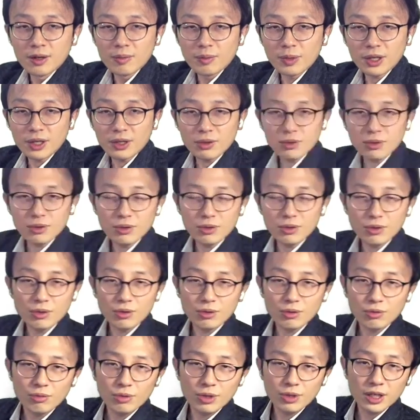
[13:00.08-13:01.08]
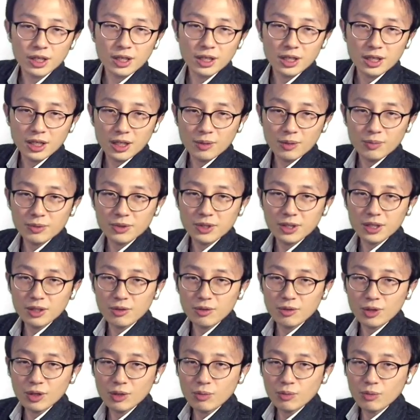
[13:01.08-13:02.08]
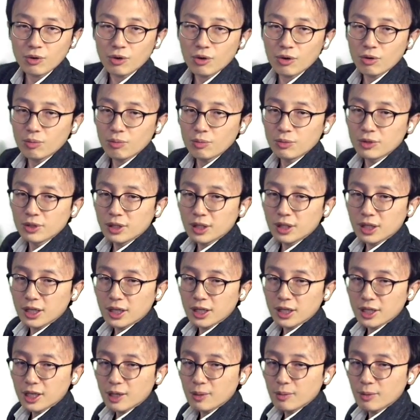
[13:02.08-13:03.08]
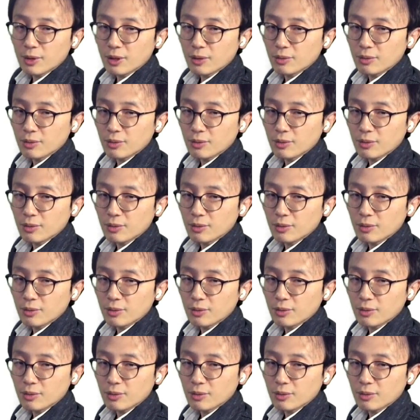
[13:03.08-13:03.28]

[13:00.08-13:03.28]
But we keep the uniform number